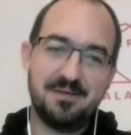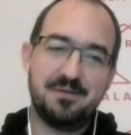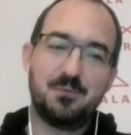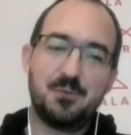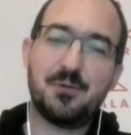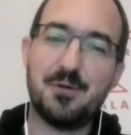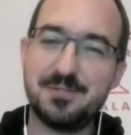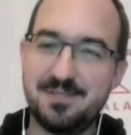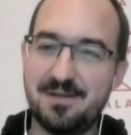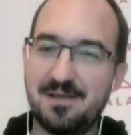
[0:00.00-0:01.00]
root
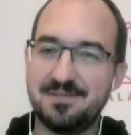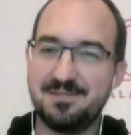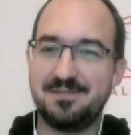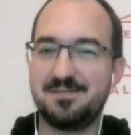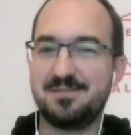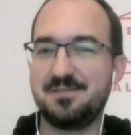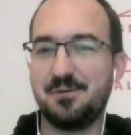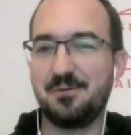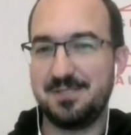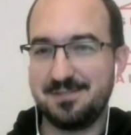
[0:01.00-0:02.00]
cause analysis is
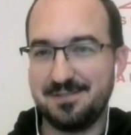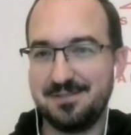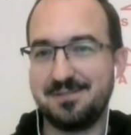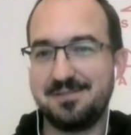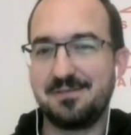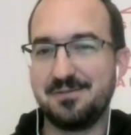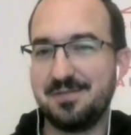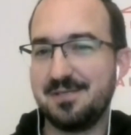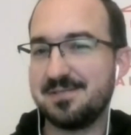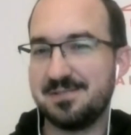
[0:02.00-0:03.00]
always a
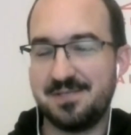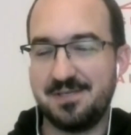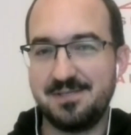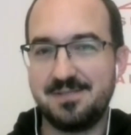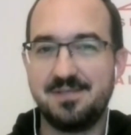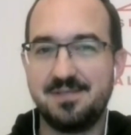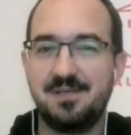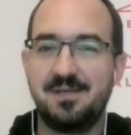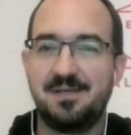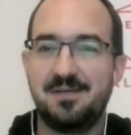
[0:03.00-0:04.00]
good exercise,
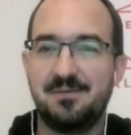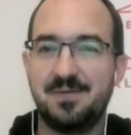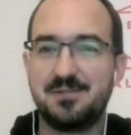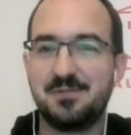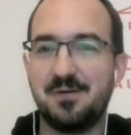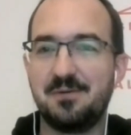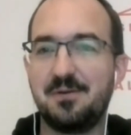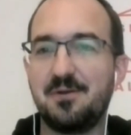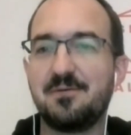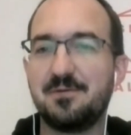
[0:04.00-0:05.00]
right? So a
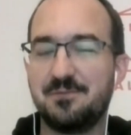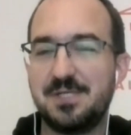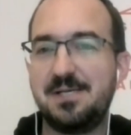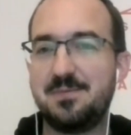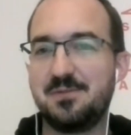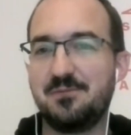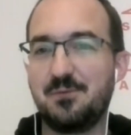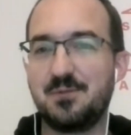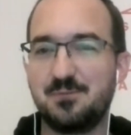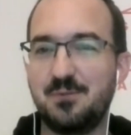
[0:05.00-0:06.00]
lot of times, of
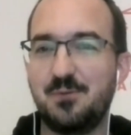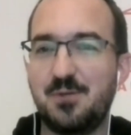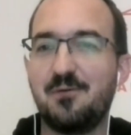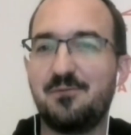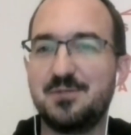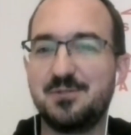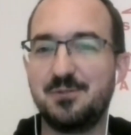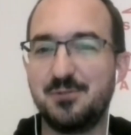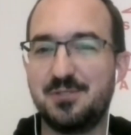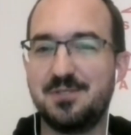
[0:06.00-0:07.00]
course, we offer
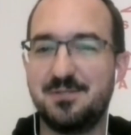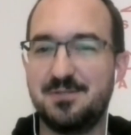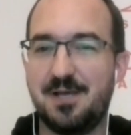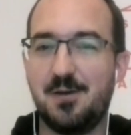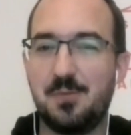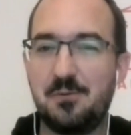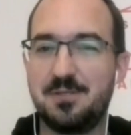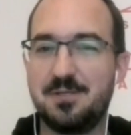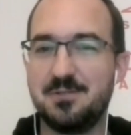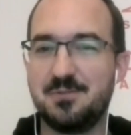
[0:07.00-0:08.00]
solutions to help our
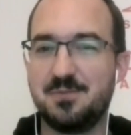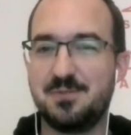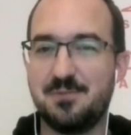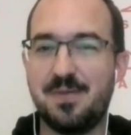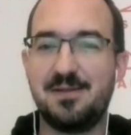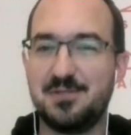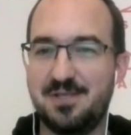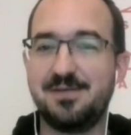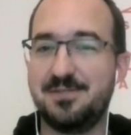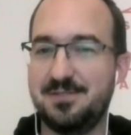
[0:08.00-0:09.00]
customers to manage
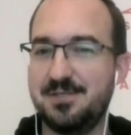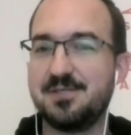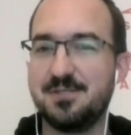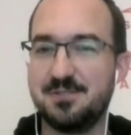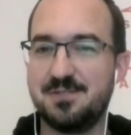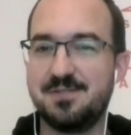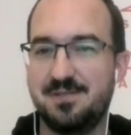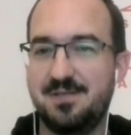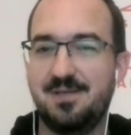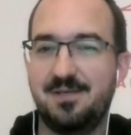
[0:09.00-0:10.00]
their deductions